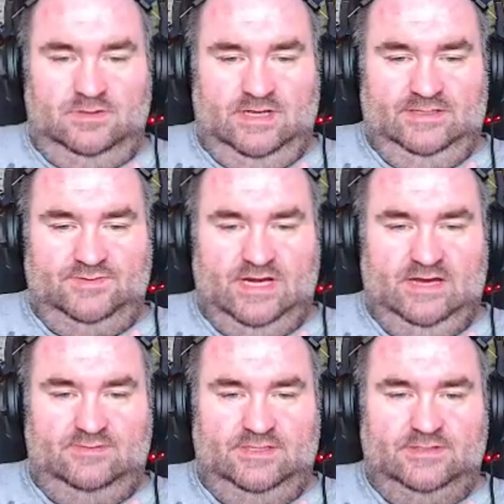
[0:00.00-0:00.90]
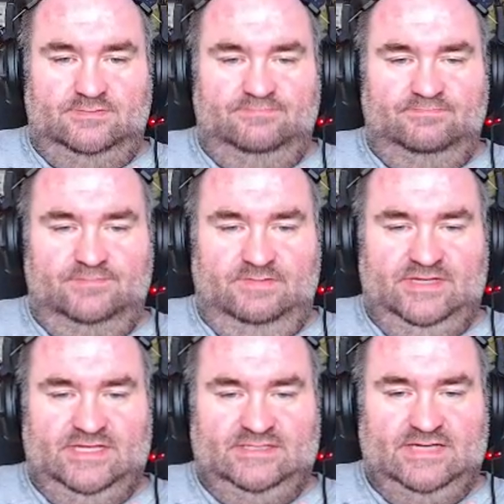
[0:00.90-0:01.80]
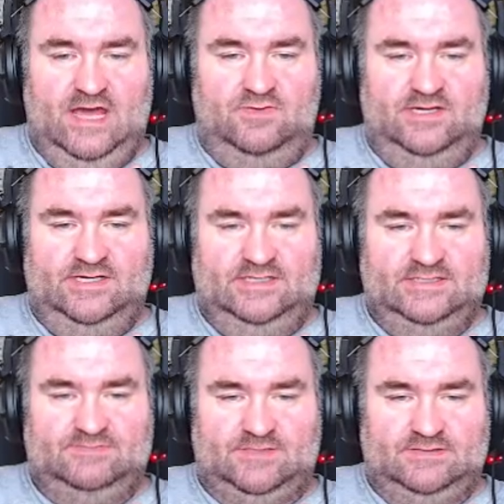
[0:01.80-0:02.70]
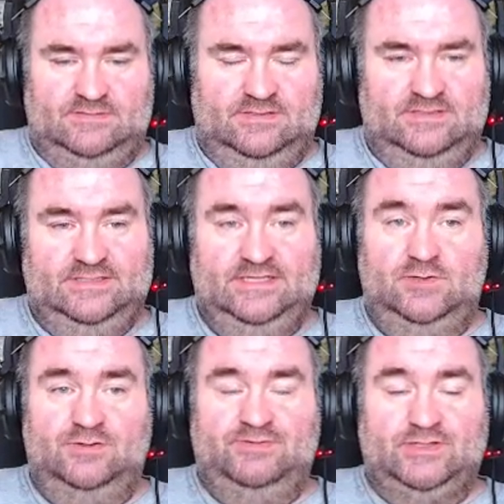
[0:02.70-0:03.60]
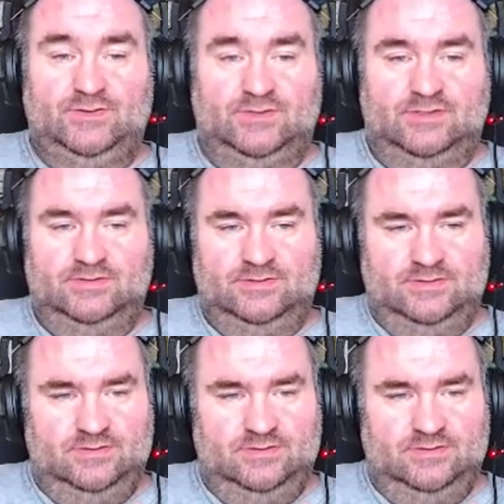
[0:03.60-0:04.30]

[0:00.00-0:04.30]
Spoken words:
That's what I would do. I mean, that's not what it is, but it still would be cool.